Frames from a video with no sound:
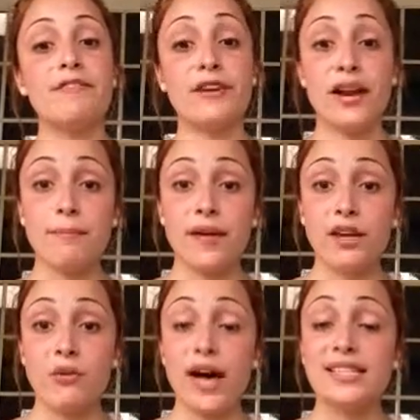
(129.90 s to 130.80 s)
For anybody
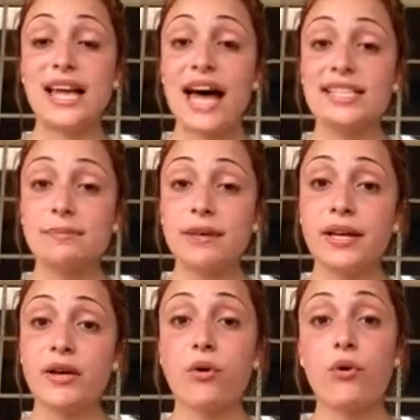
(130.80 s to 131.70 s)
who has
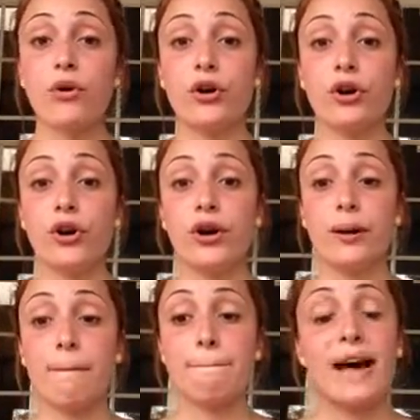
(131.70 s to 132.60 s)
asthma
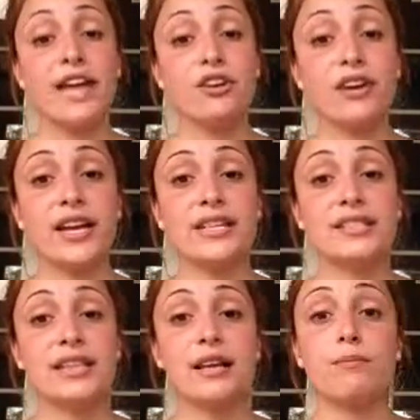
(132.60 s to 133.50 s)
or migraines,
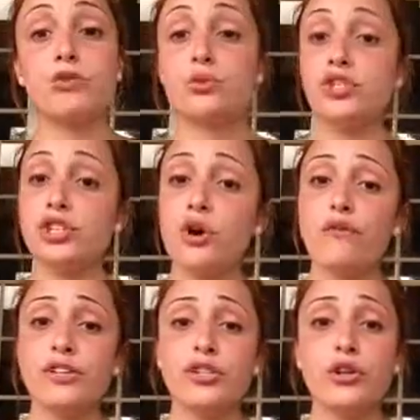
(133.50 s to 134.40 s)
switching
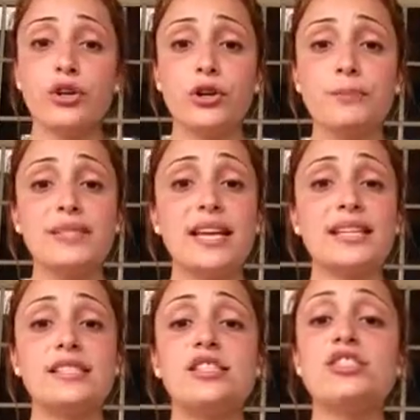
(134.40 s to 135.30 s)
over to herbs
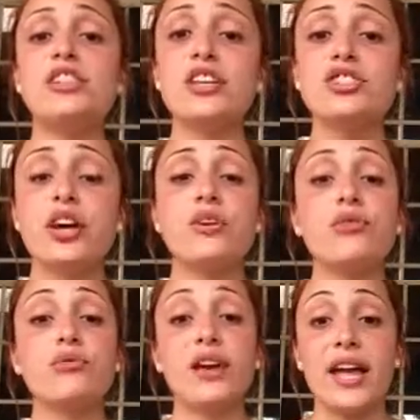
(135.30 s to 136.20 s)
is such a
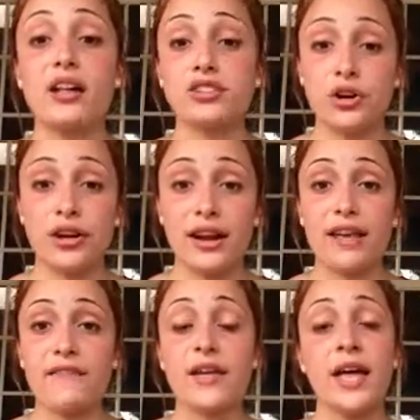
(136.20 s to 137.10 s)
great
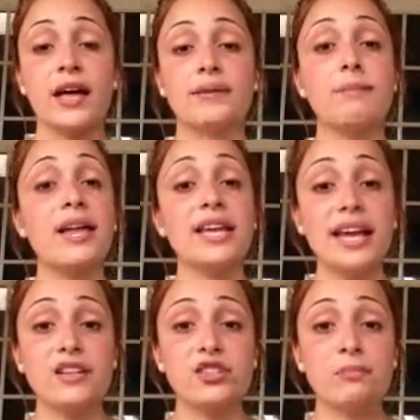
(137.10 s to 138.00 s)
alternative. Many
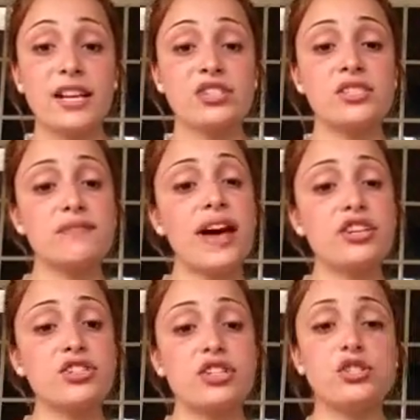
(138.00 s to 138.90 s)
cancer patients have
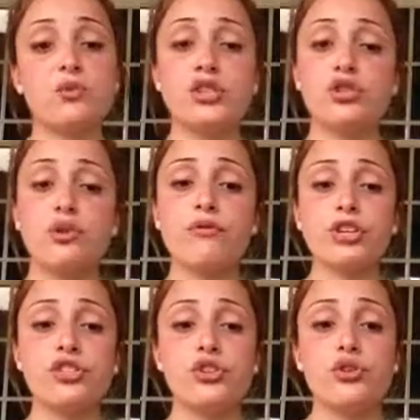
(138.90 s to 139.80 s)
actually switched over
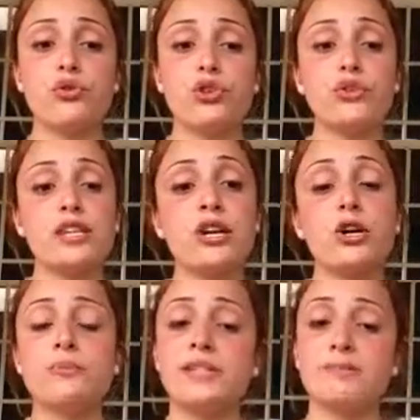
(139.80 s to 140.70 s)
to using
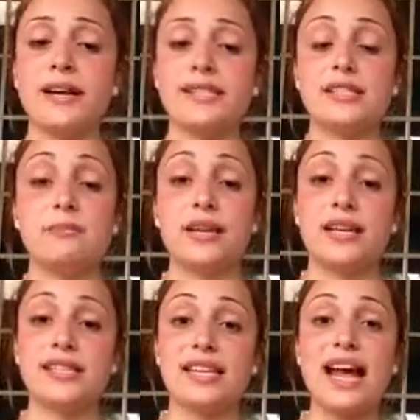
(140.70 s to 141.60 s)
herbs and spices
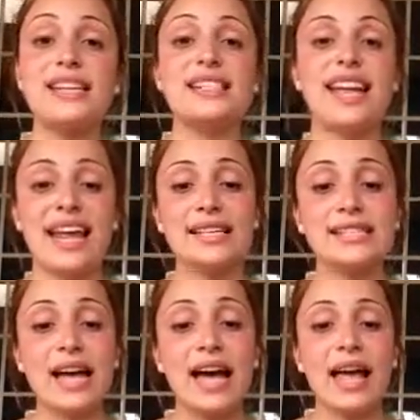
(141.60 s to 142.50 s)
because it has an
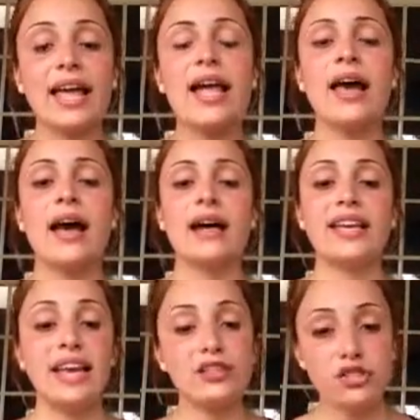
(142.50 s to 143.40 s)

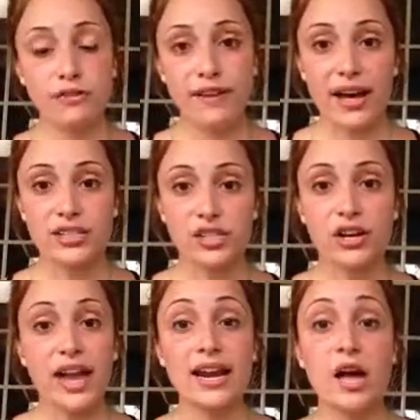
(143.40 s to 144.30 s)
anti-cancer
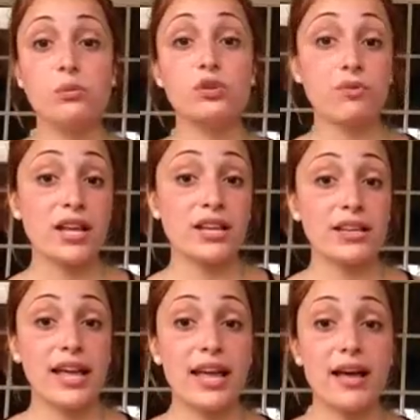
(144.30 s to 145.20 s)
factor and helps
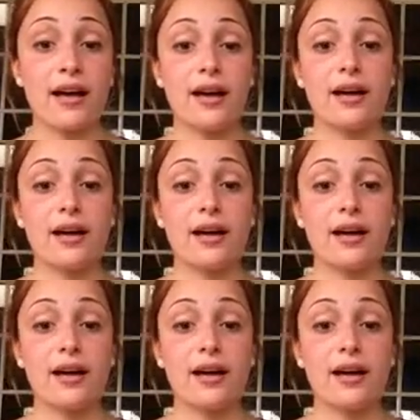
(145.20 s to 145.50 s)
regulate